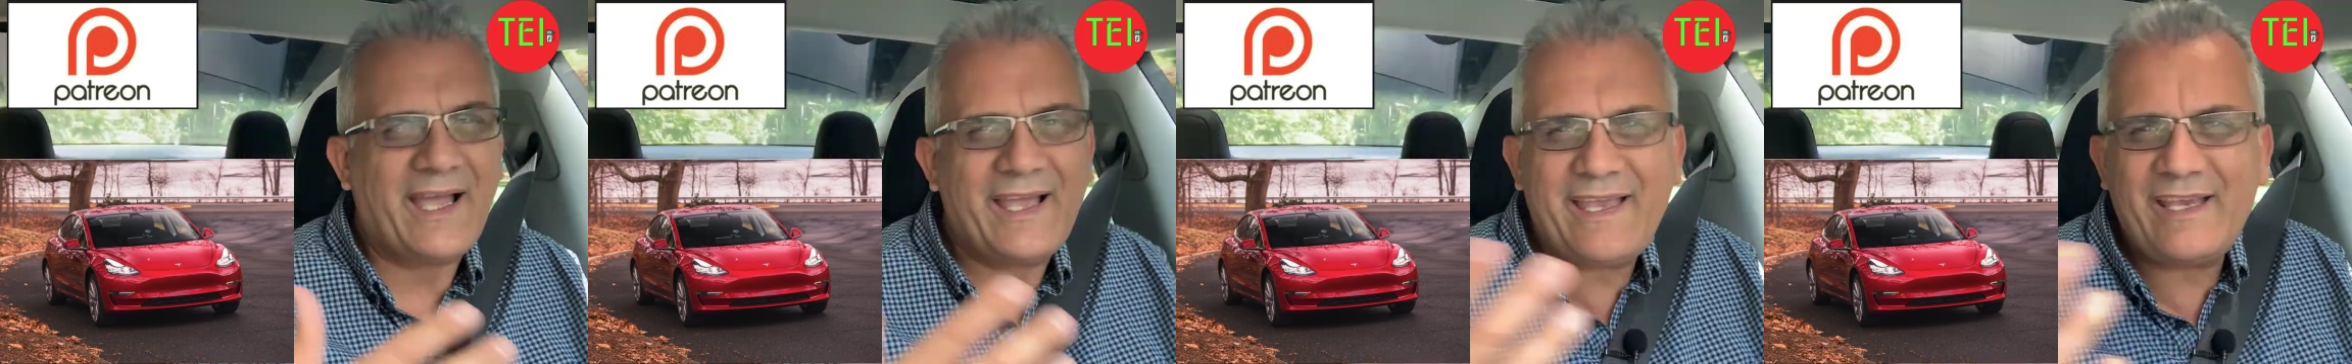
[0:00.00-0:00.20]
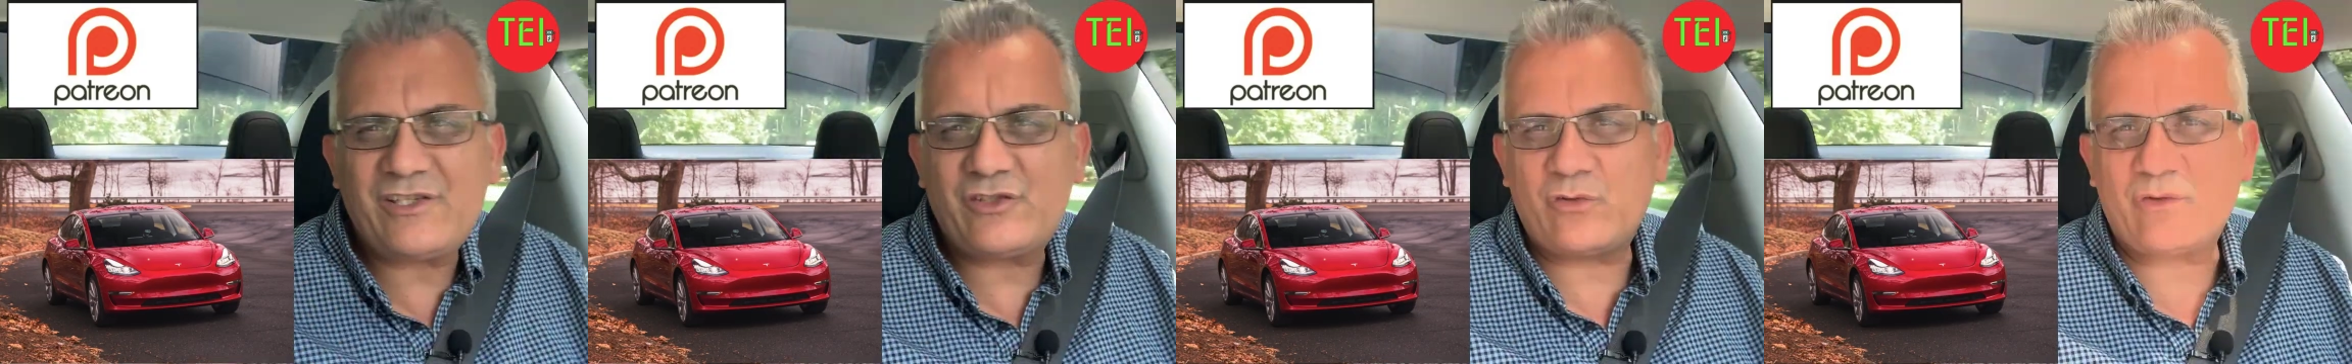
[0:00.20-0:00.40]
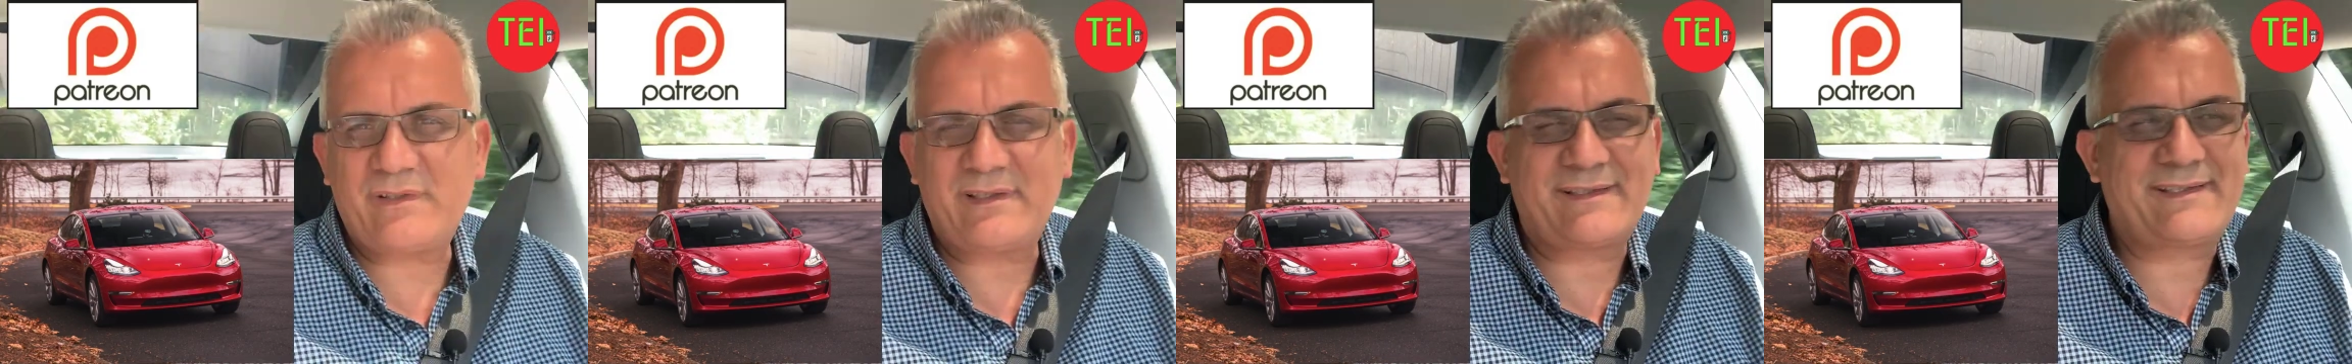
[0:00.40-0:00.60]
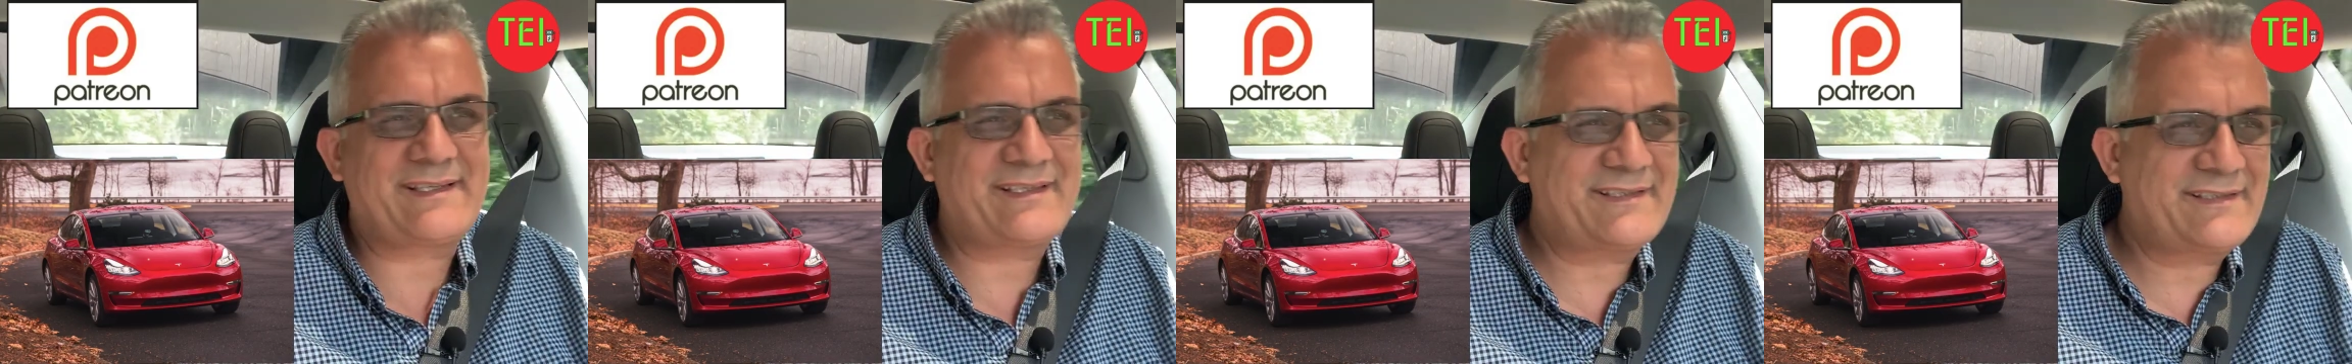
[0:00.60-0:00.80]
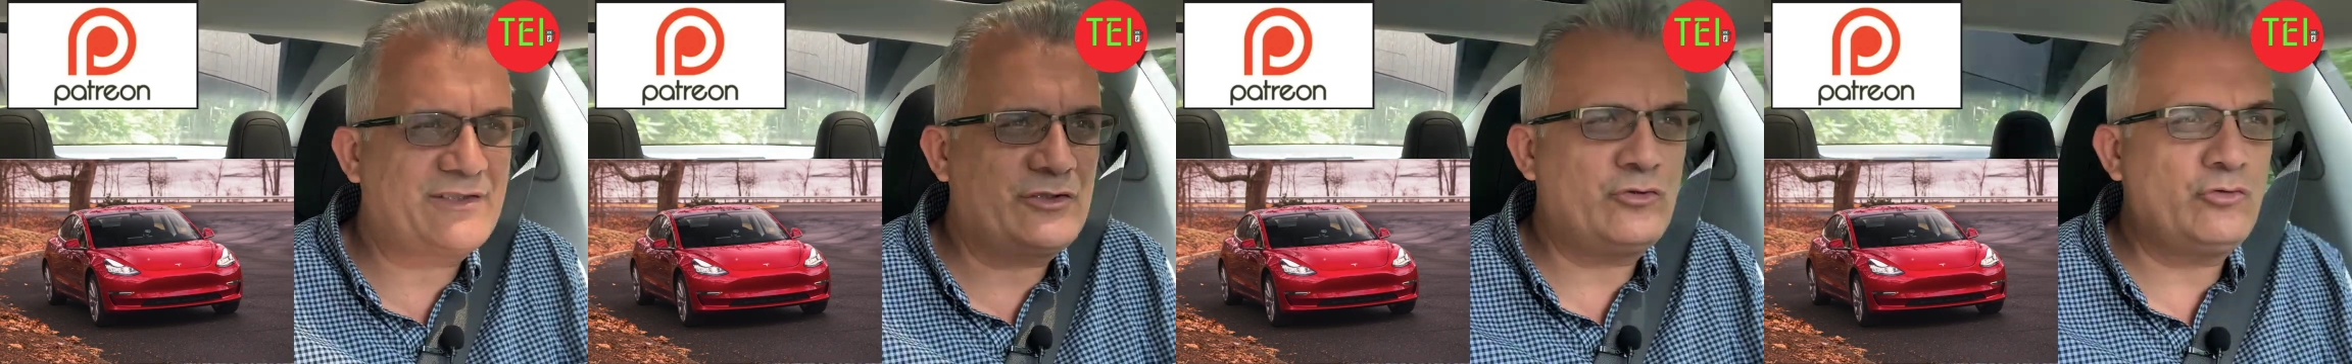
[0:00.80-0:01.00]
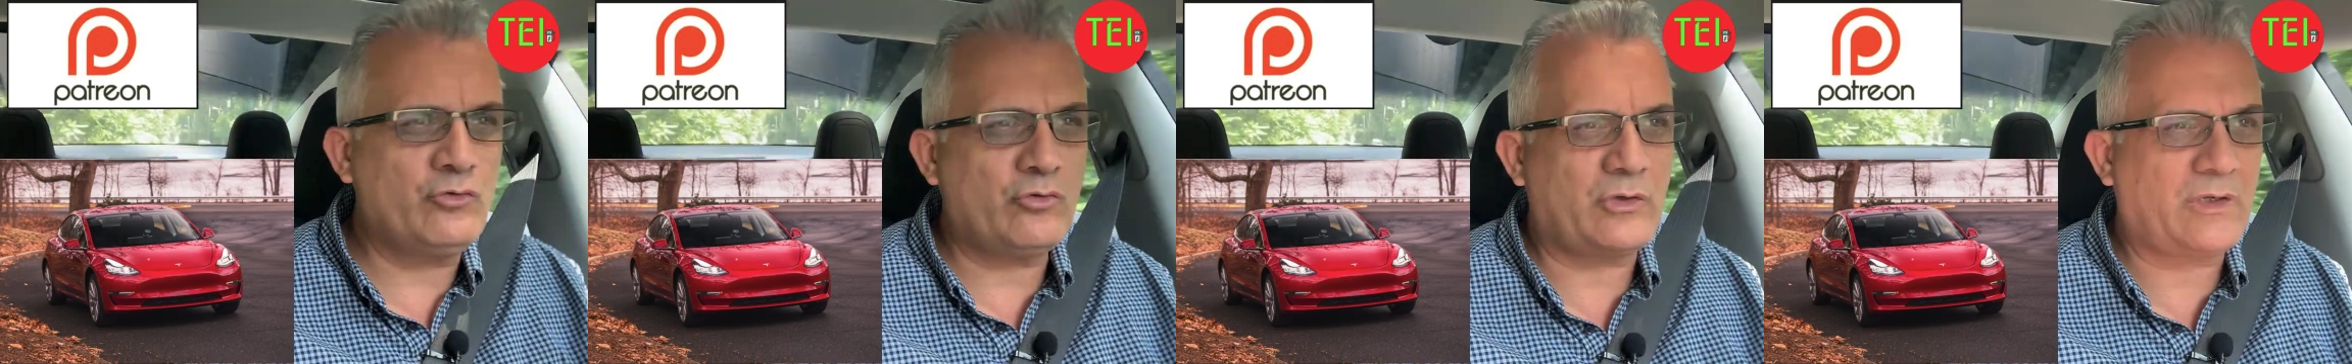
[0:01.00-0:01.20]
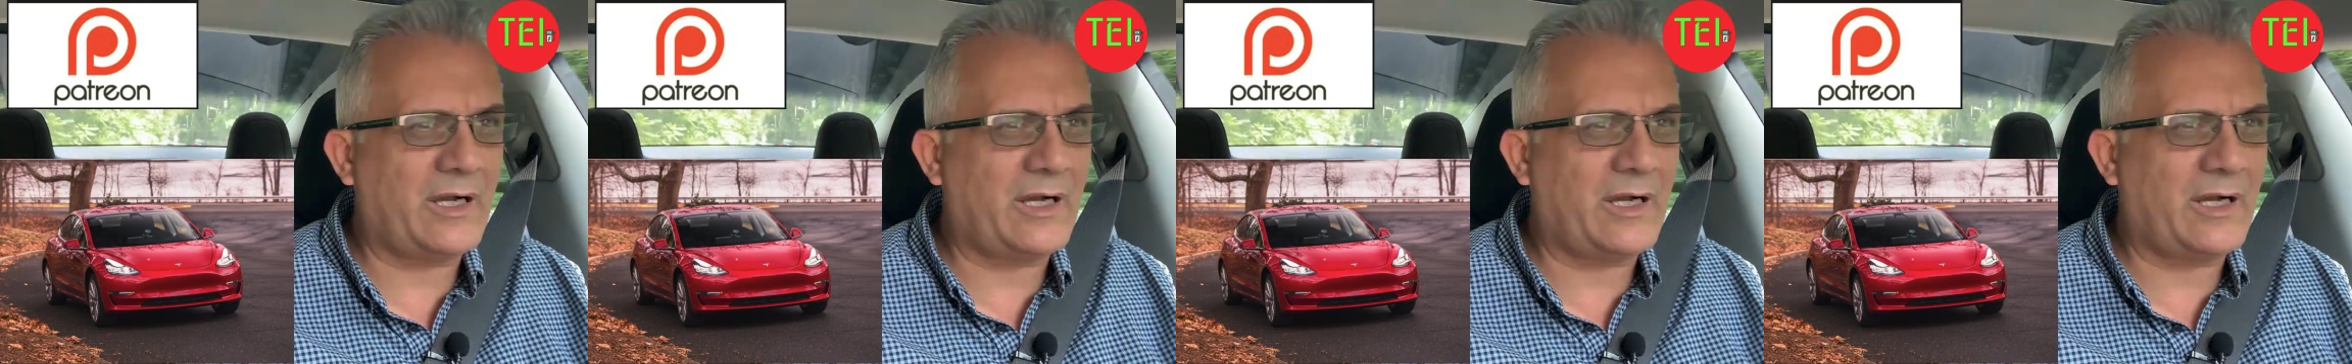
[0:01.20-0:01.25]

issues. It's a new